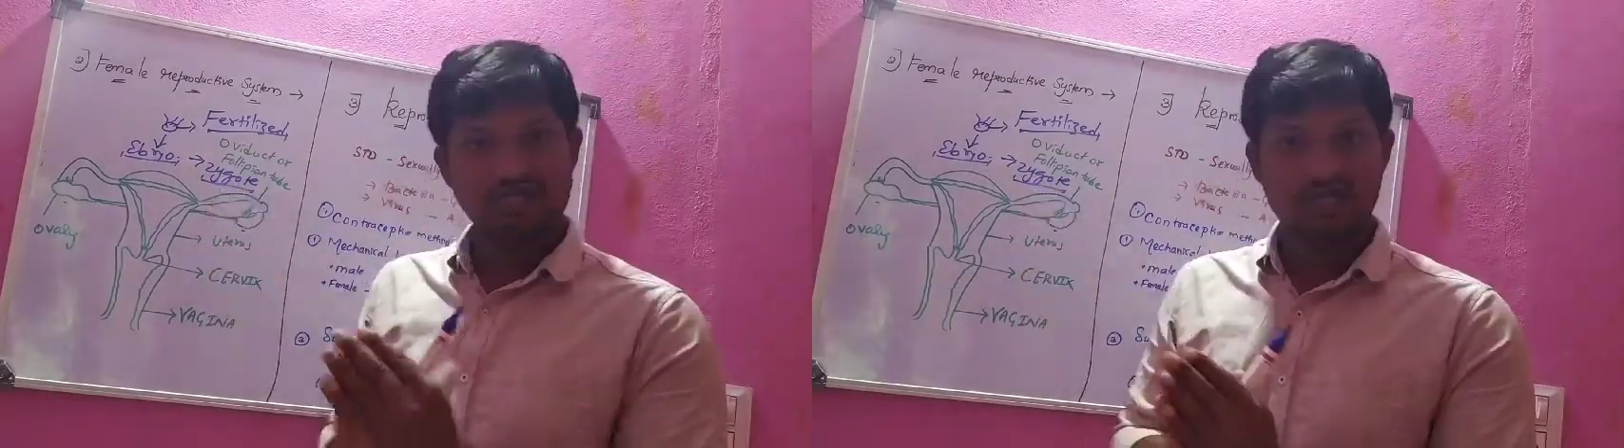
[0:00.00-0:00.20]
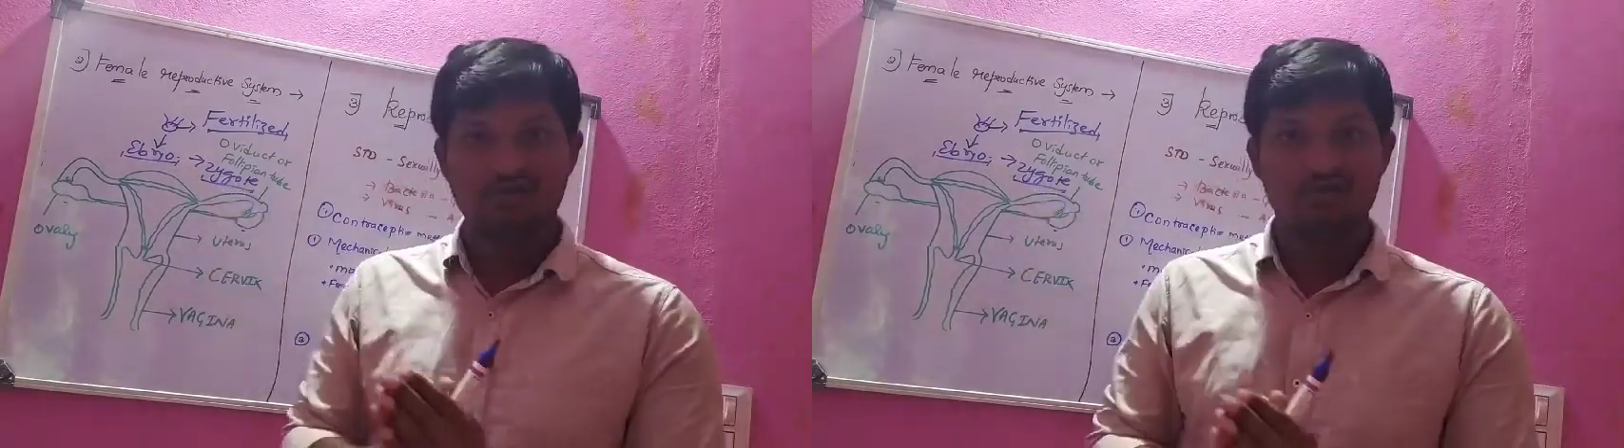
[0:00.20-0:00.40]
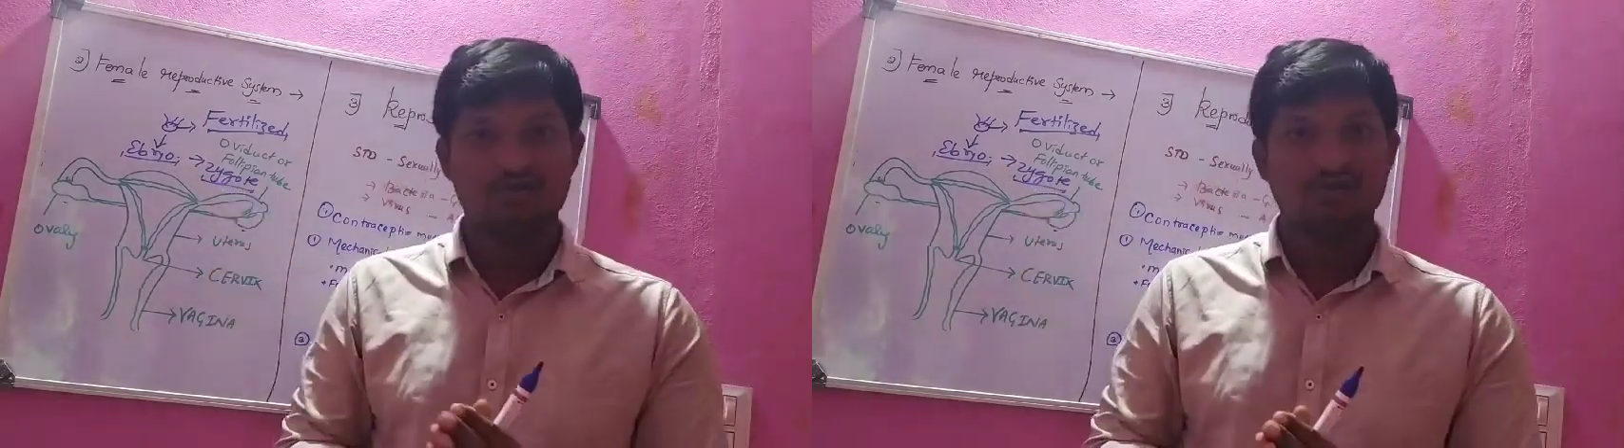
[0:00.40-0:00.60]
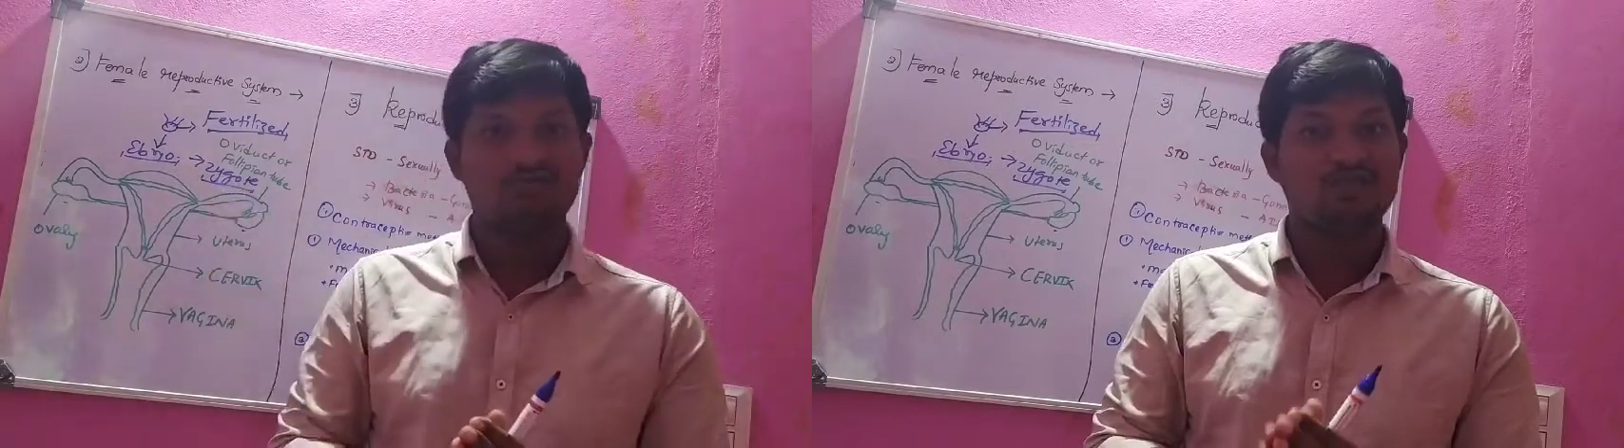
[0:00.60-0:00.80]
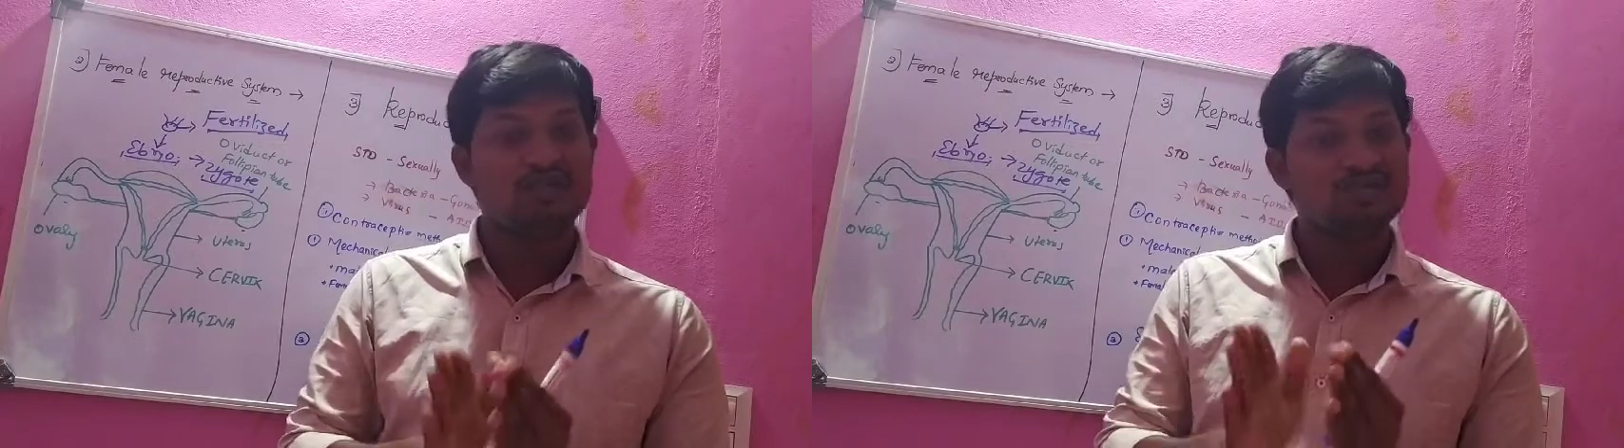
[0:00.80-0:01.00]
zygote,
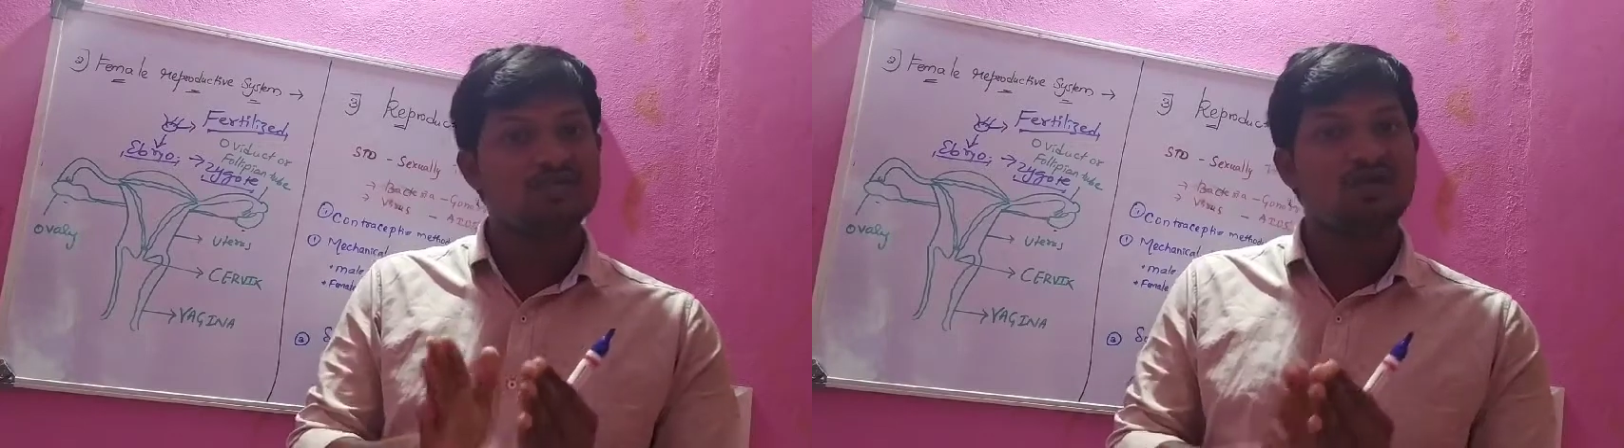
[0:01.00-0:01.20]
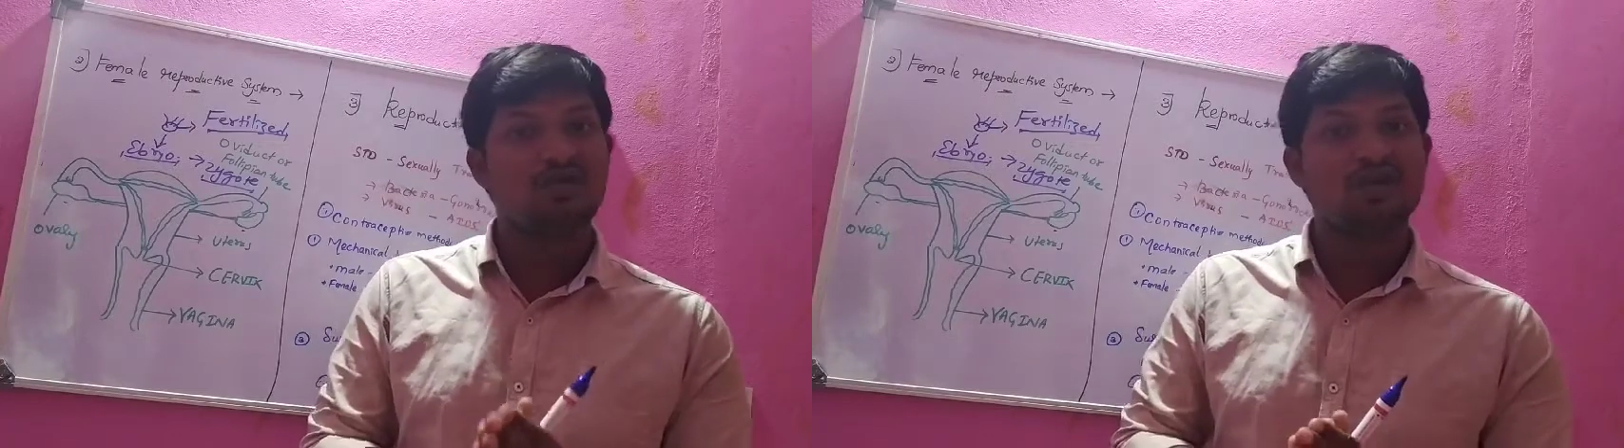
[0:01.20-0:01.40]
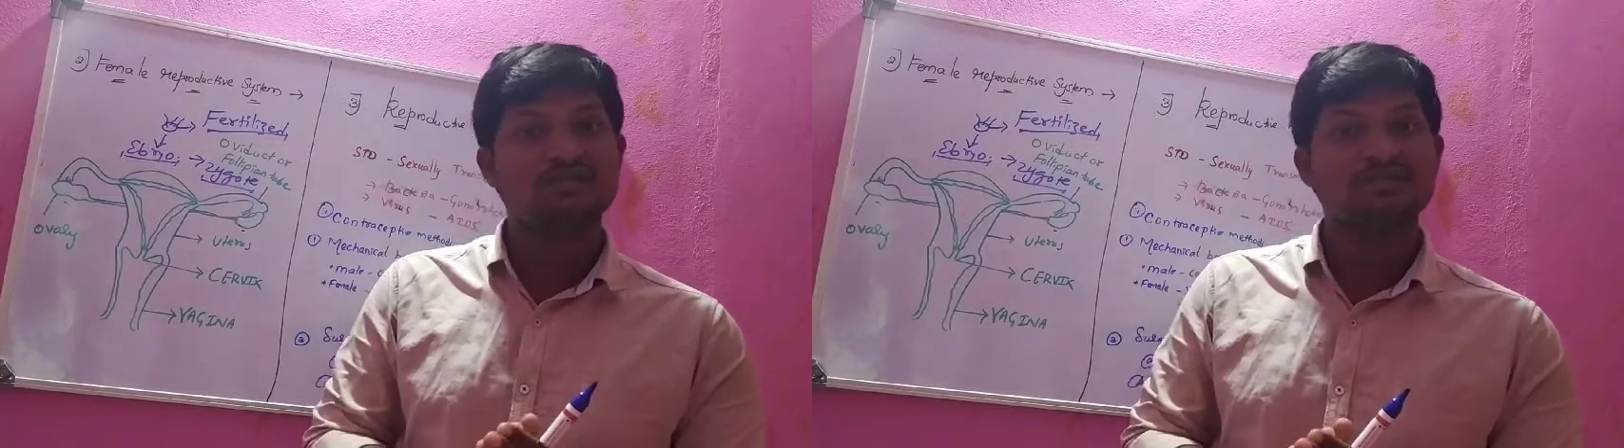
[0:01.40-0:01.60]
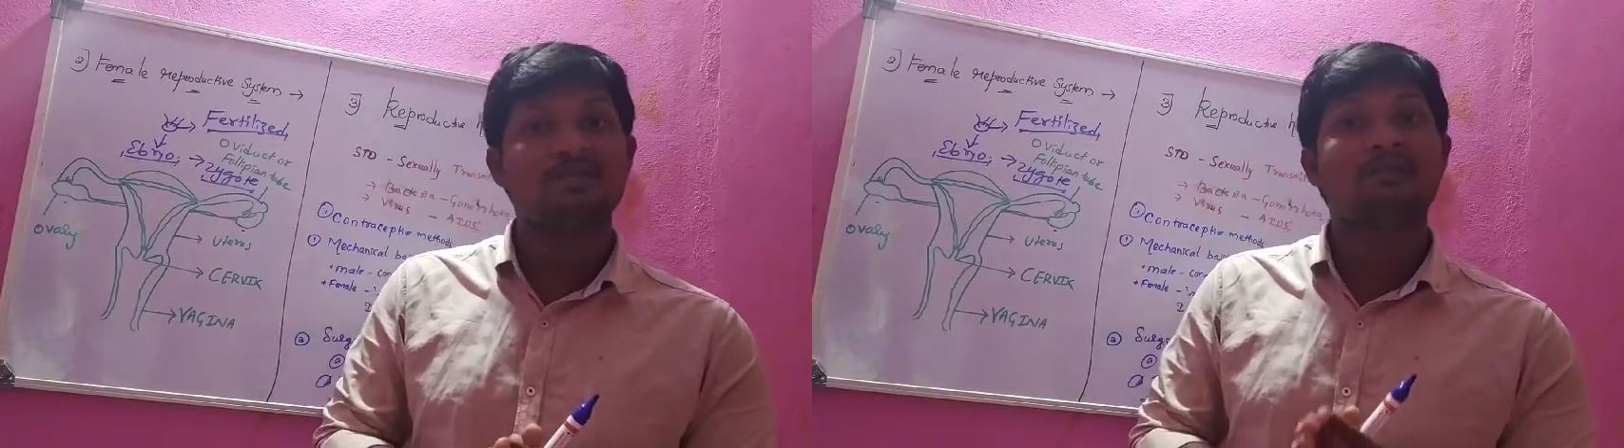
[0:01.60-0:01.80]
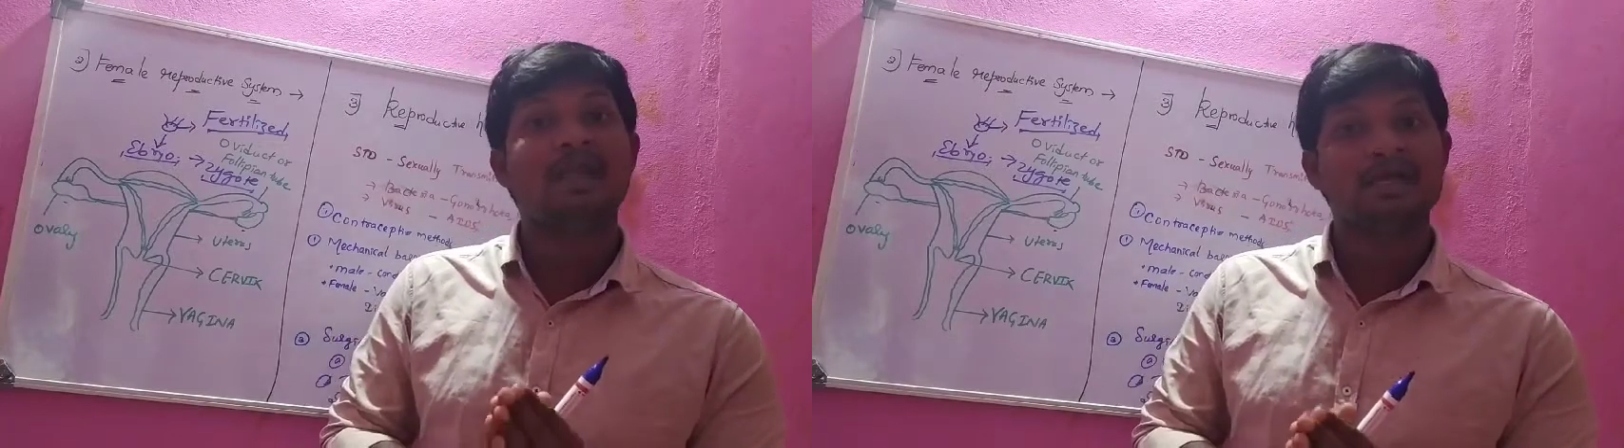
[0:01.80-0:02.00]
that is called as
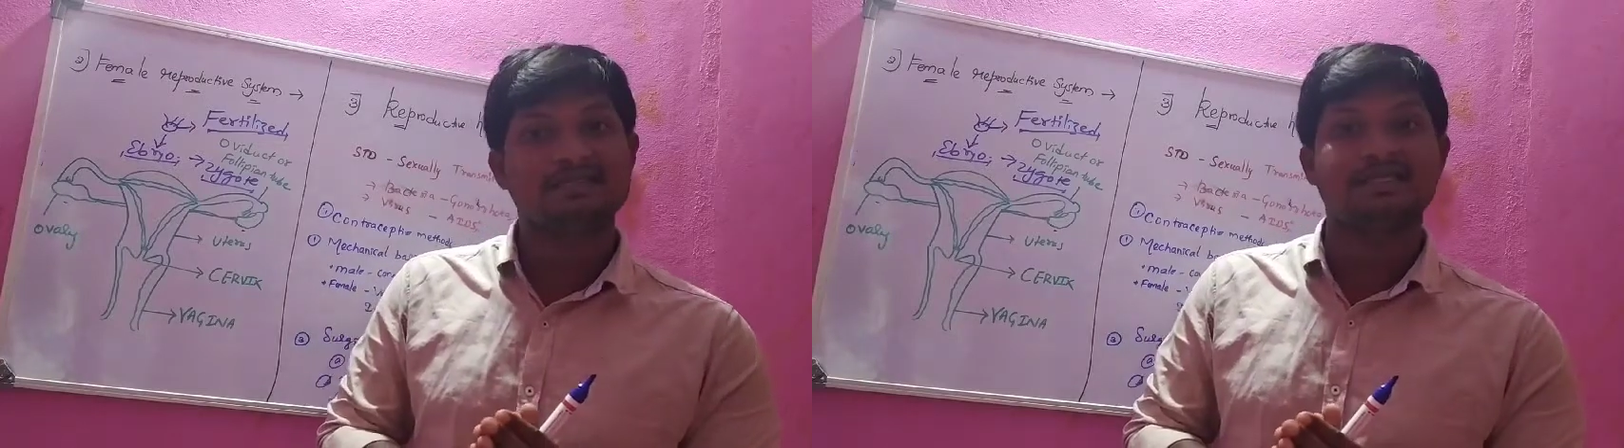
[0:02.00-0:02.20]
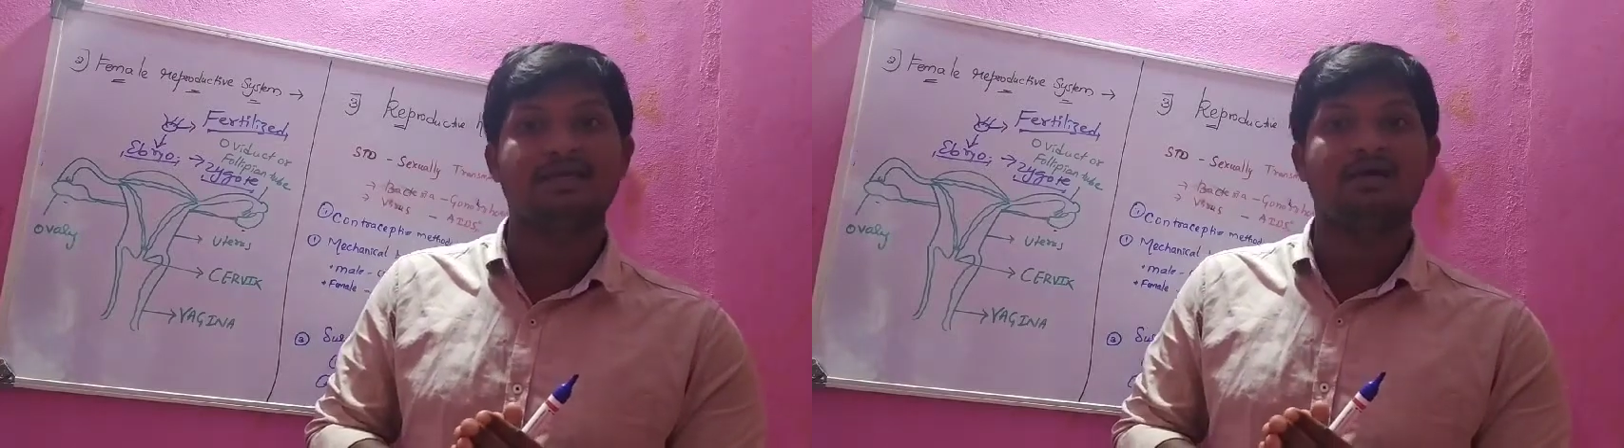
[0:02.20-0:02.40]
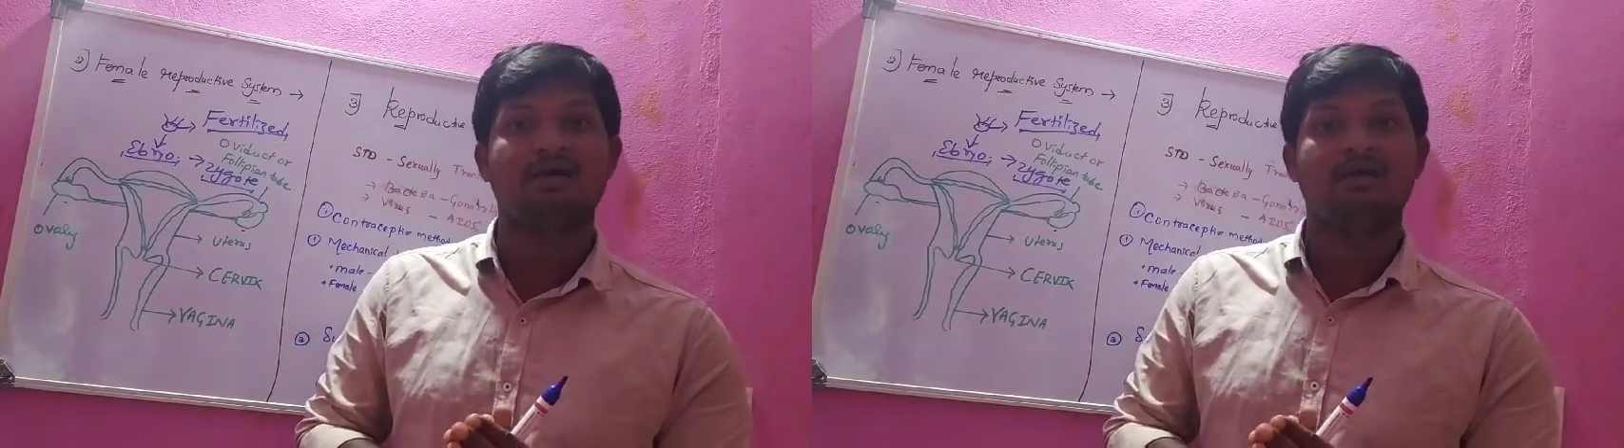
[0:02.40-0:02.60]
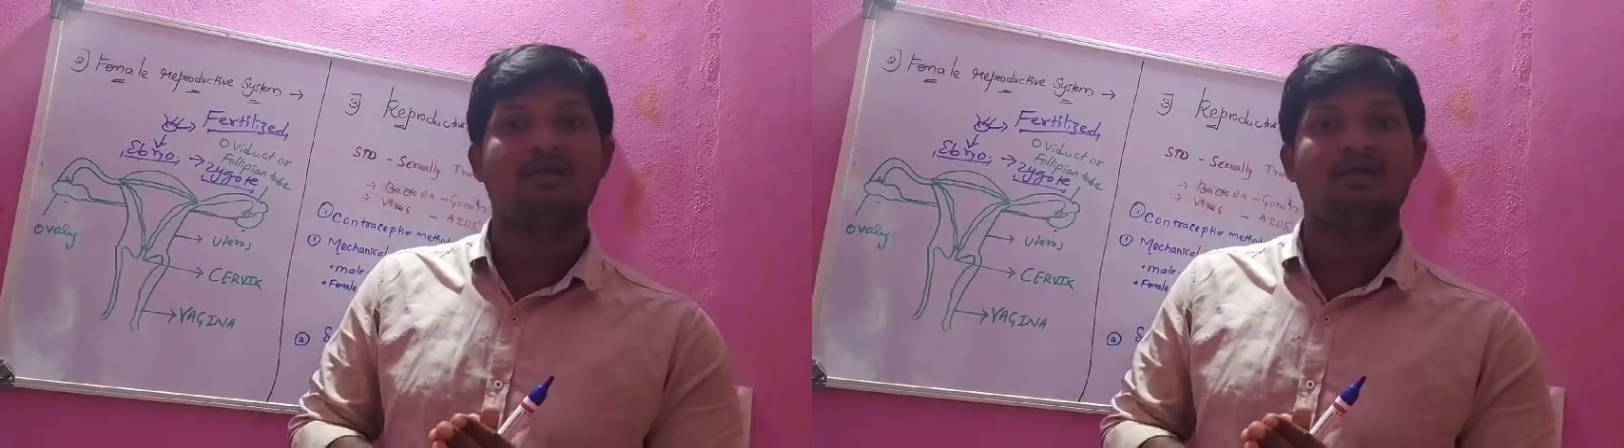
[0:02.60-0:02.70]
placenta.